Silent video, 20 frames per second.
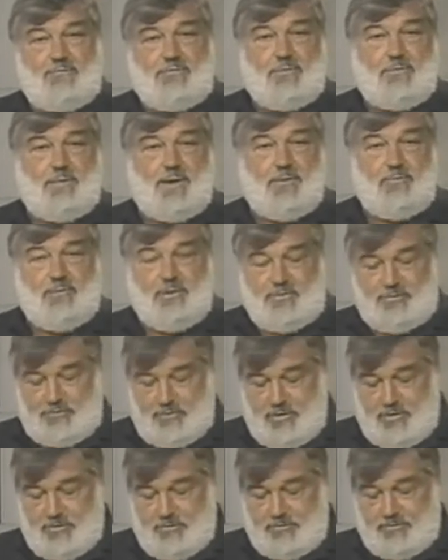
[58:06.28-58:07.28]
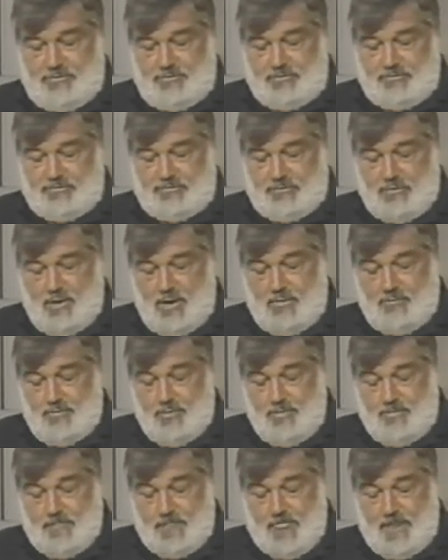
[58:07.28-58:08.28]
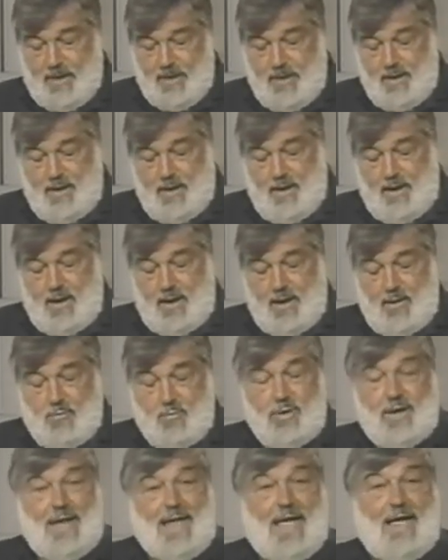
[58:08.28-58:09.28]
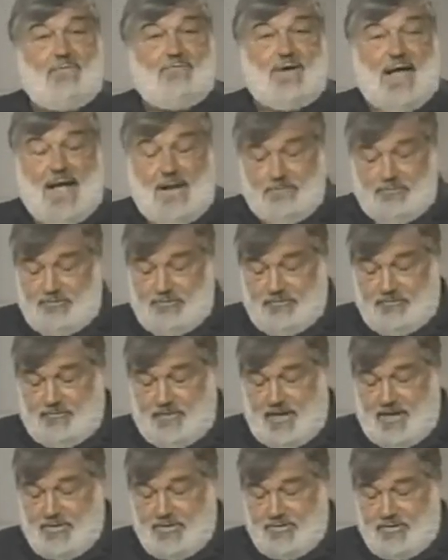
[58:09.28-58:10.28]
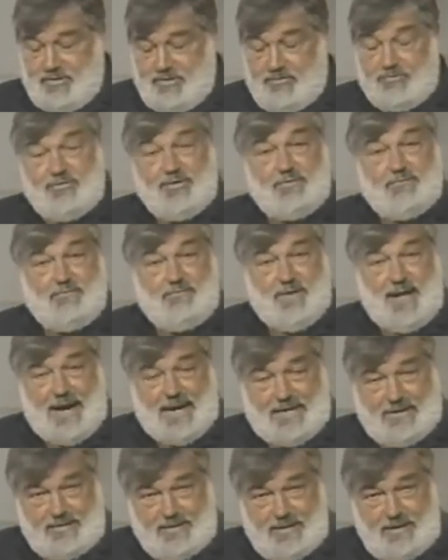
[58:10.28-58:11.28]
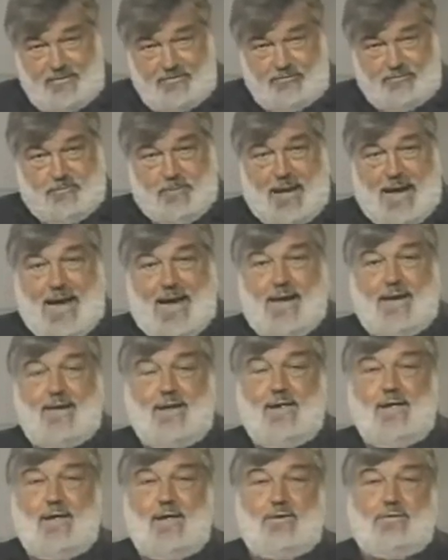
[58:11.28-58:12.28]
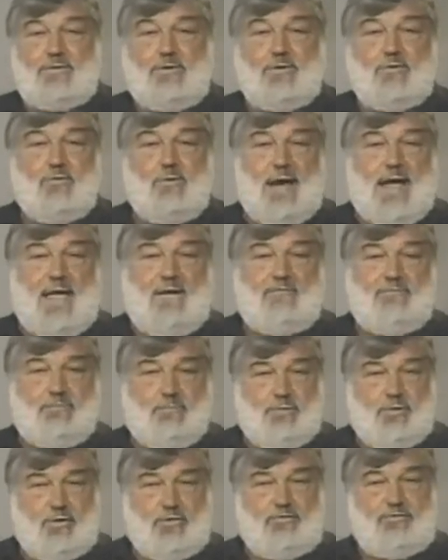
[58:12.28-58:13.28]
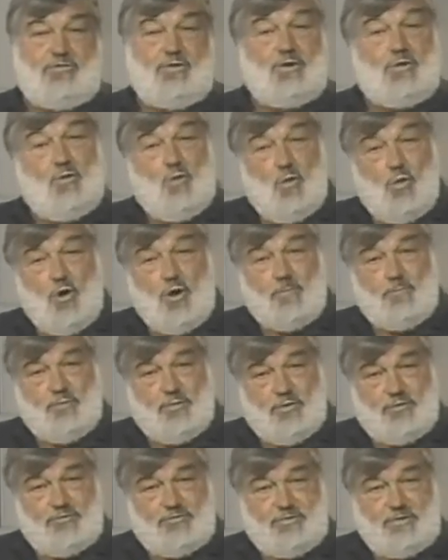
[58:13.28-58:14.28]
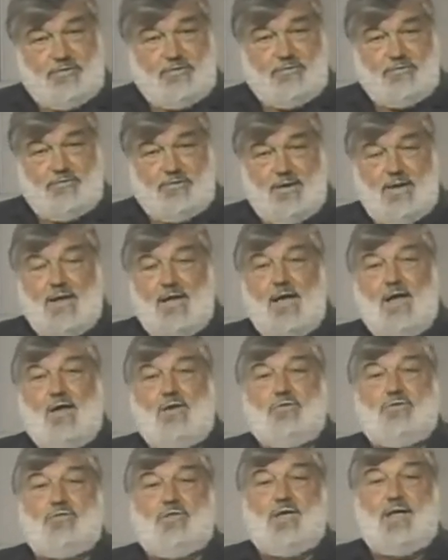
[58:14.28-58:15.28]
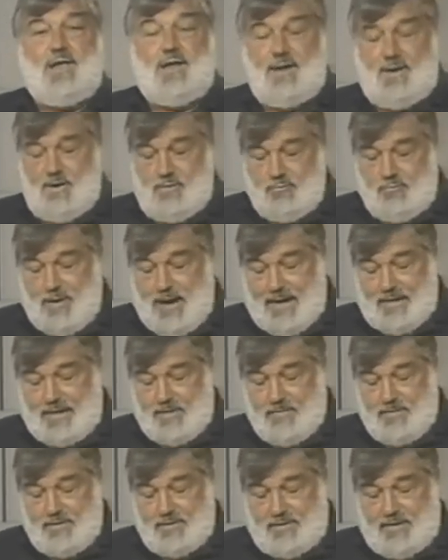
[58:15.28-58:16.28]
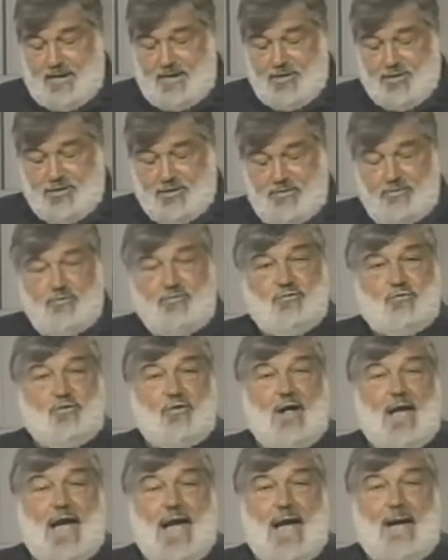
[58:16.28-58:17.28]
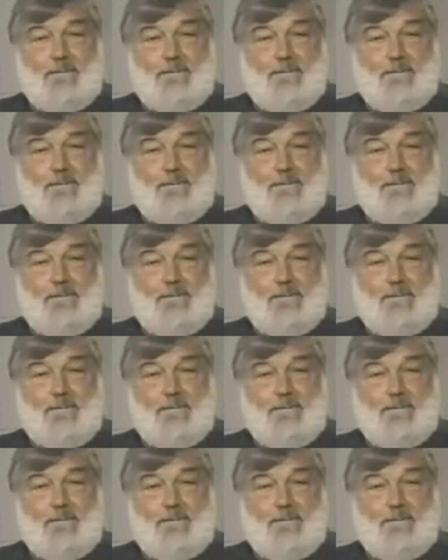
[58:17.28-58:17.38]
have to be returned to the storeroom. We have observations and findings by the craft person or persons, the recommendations for